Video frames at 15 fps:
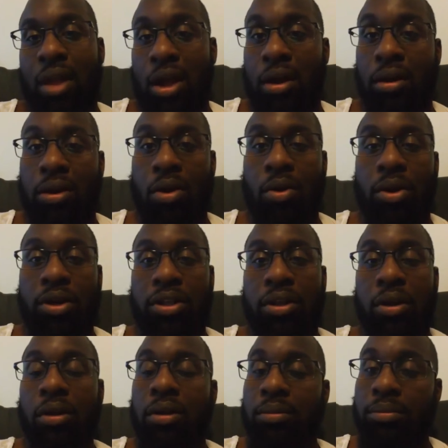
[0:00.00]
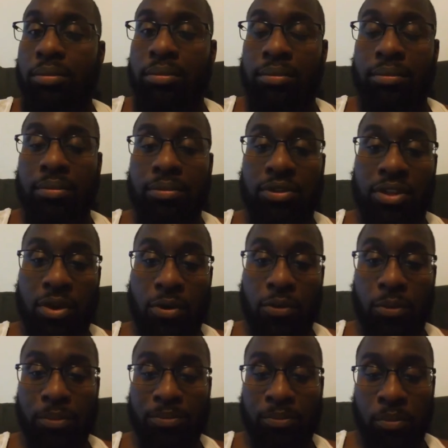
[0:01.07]
are going to Europe.
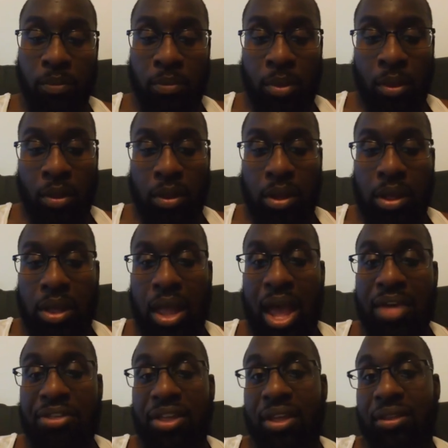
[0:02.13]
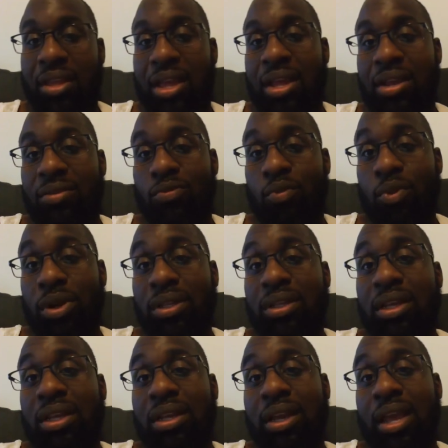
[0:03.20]
So I think that
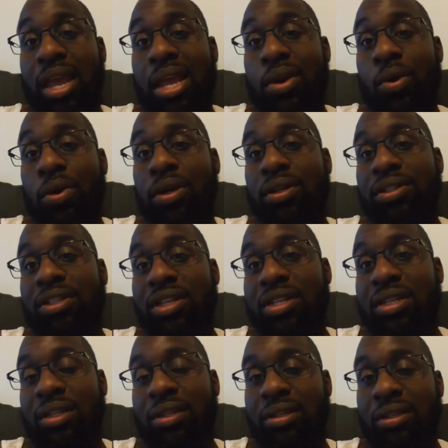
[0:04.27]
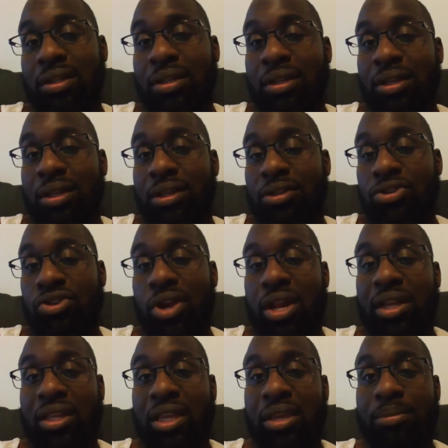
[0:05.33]
really, in order to try
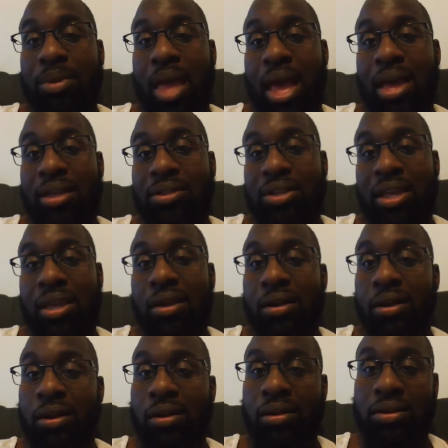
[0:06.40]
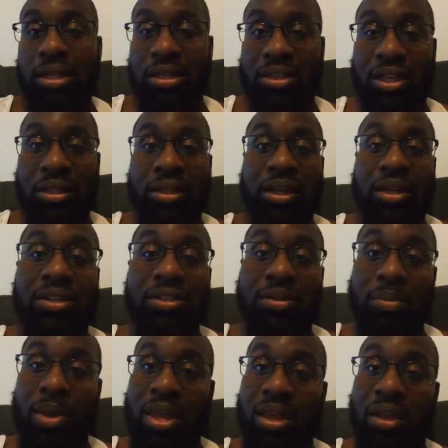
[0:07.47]
to keep guys here, the D needs
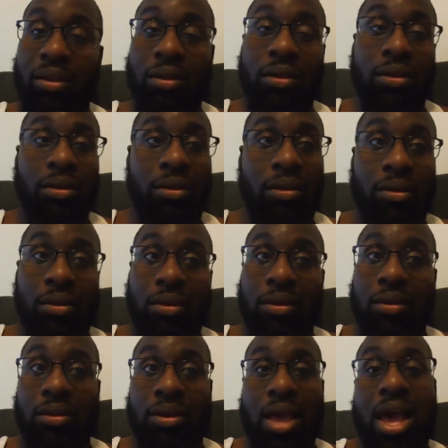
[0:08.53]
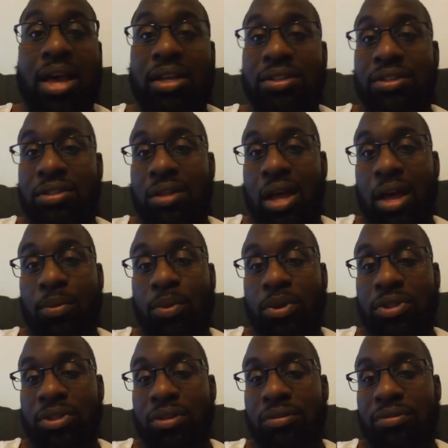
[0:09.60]
to pay guys
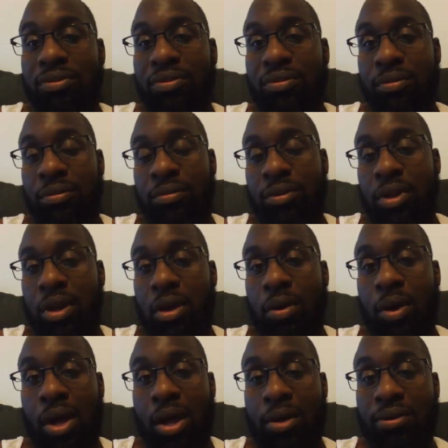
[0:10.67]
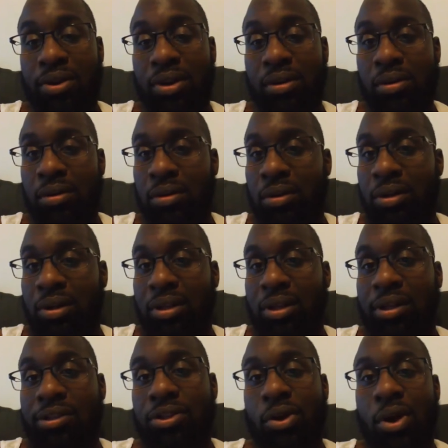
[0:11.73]
upwards of, 100
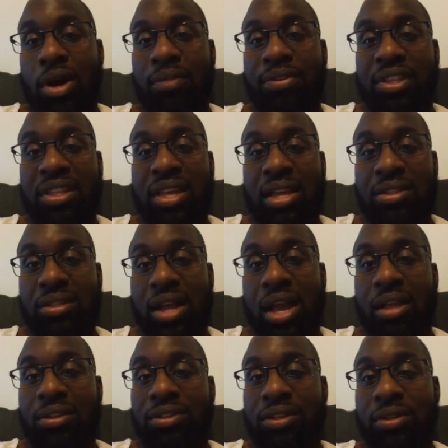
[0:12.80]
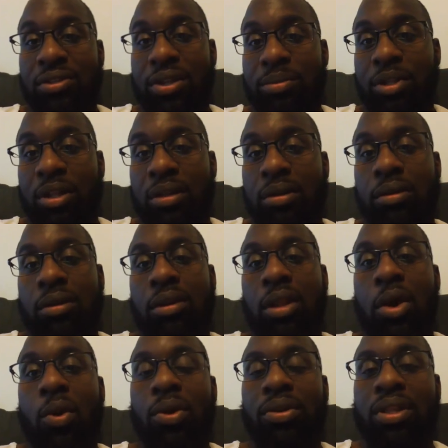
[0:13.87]
to $150,000. Still something
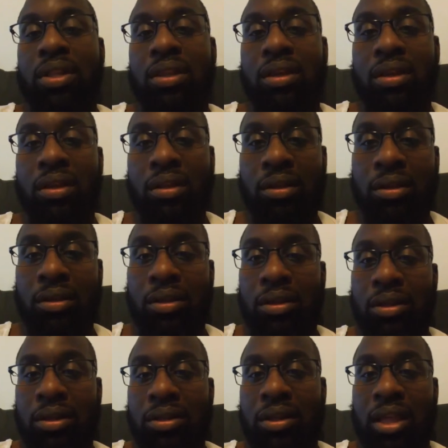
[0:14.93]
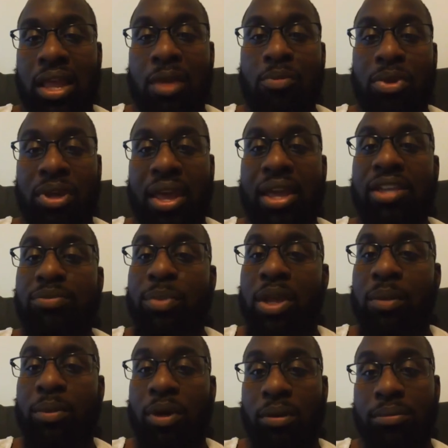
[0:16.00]
lower than the NBA's
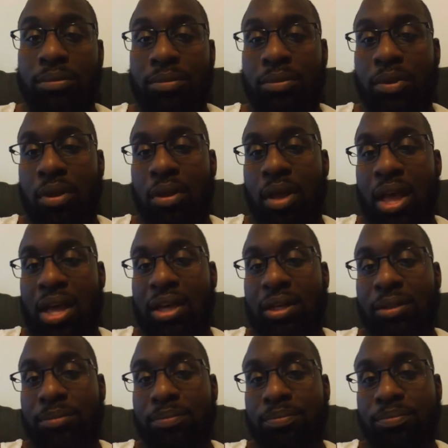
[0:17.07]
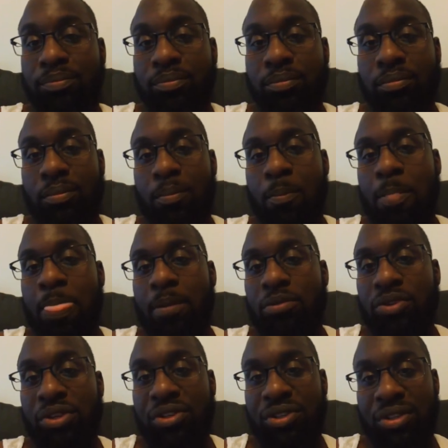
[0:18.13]
minimum. Um,
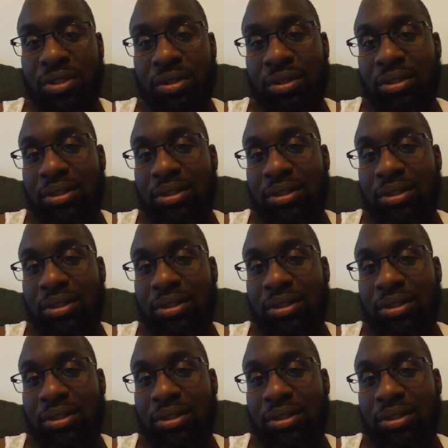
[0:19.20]
just